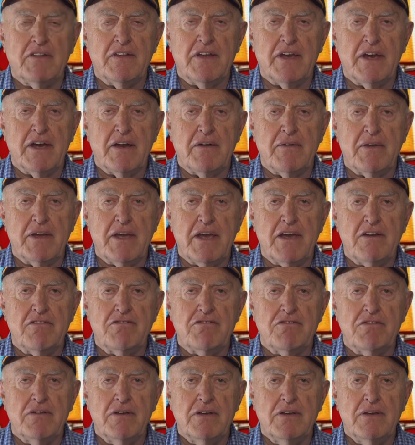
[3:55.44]
in the
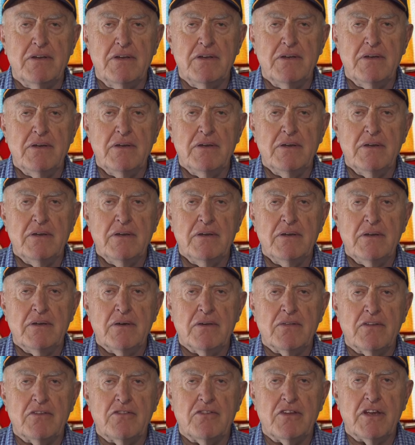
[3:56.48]
RAF.
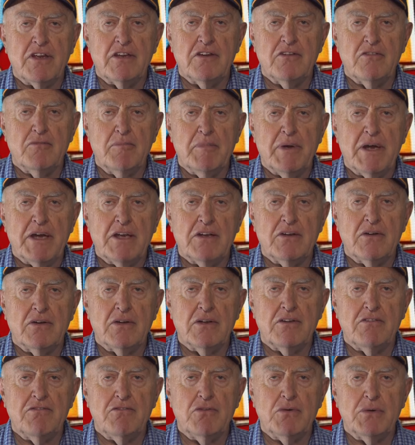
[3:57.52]
On the 2nd of May
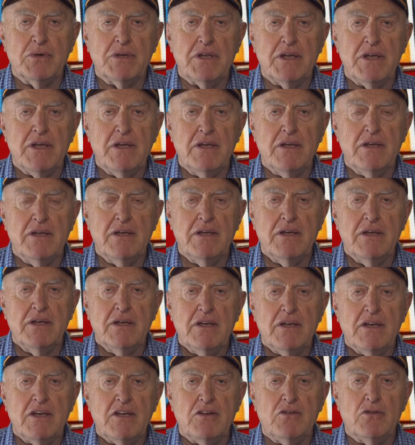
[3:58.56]
1945,
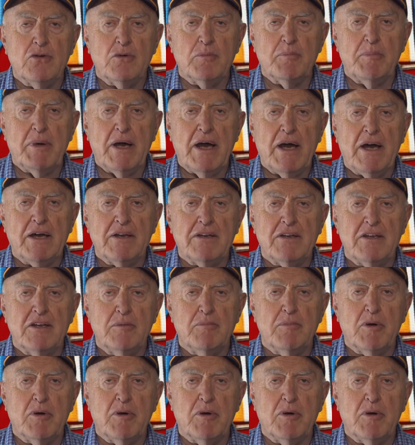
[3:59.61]
he took part in a